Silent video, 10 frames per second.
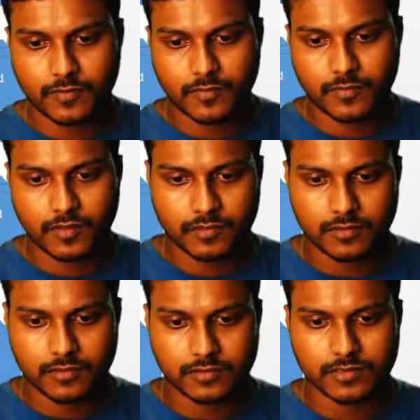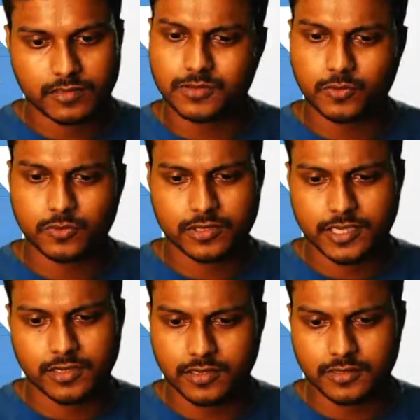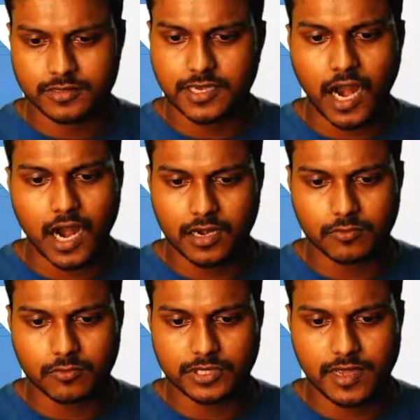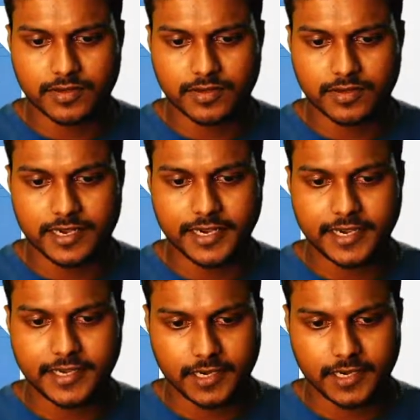this 2 3 shard which we have created earlier.